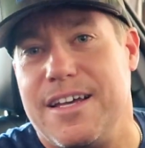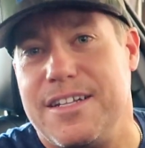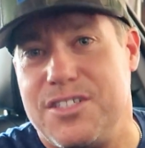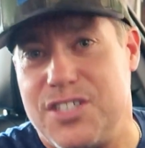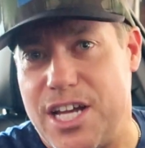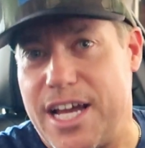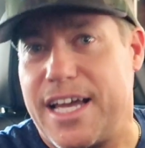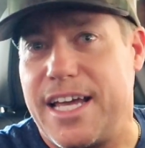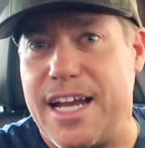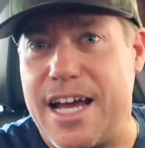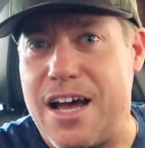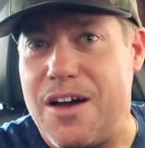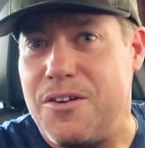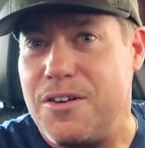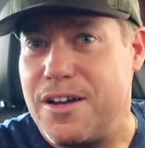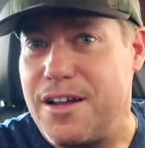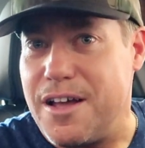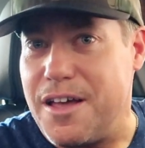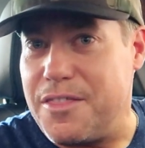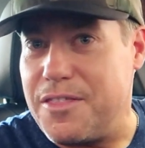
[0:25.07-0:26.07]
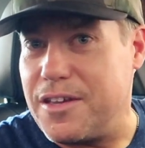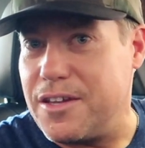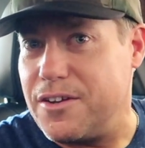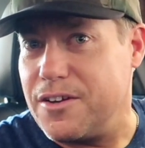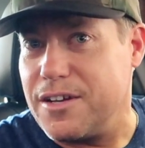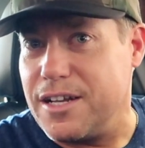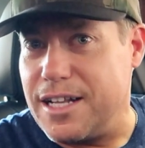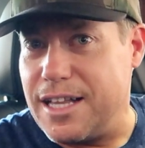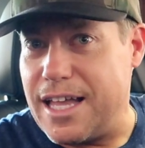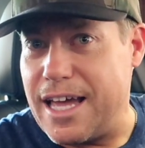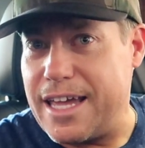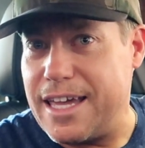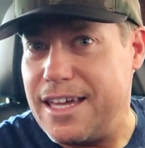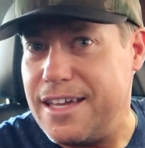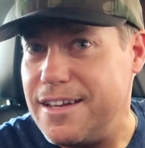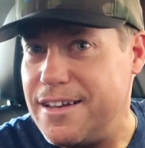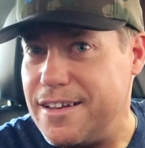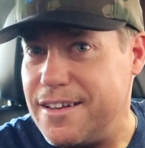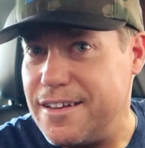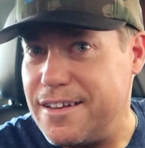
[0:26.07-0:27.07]
Check it out. I think you're going to like
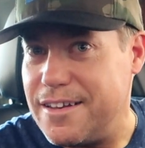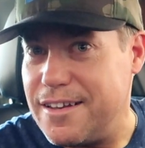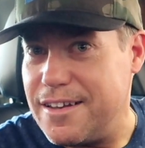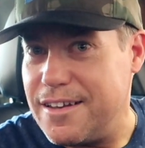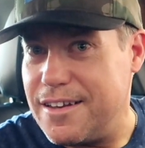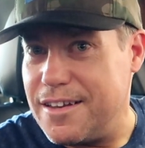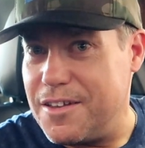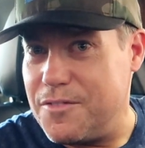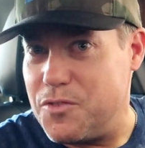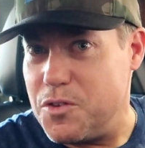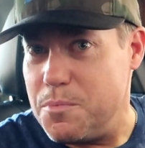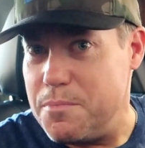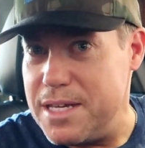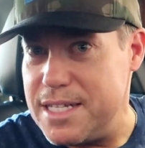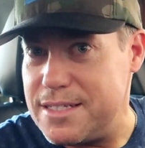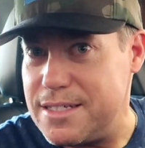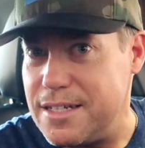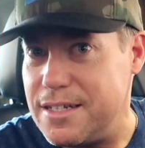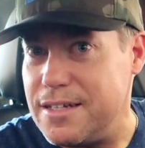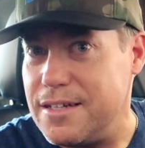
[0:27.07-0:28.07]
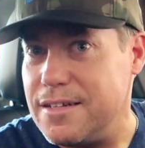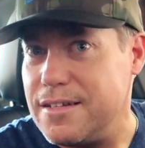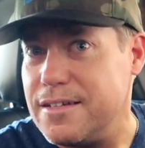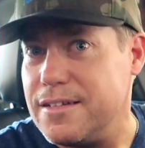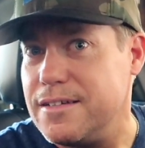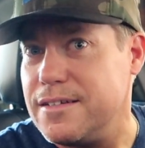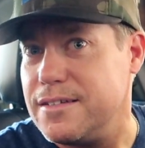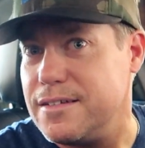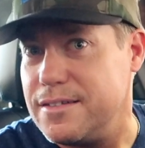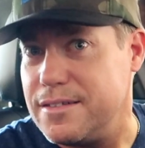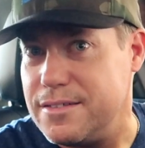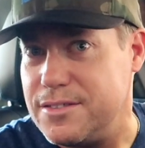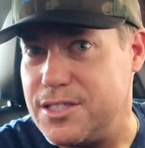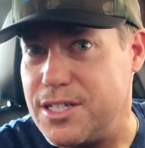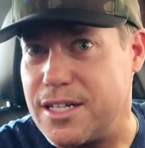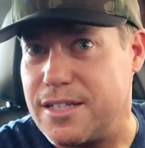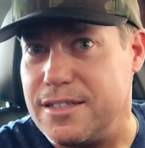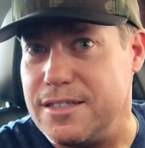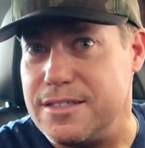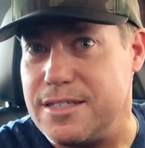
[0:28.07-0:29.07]
it. If you missed it,
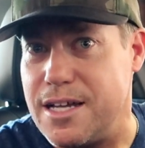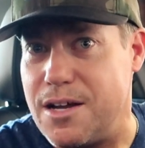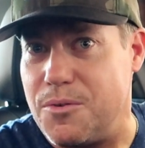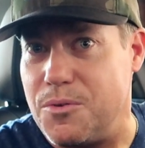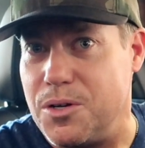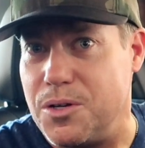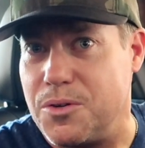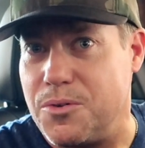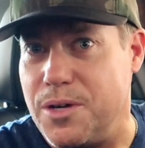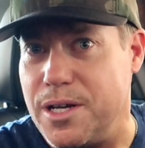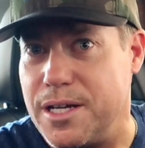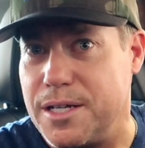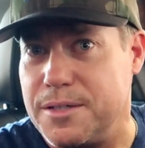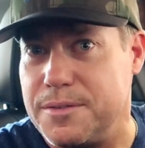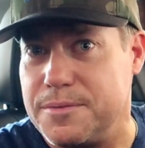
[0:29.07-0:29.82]
check this out real quick.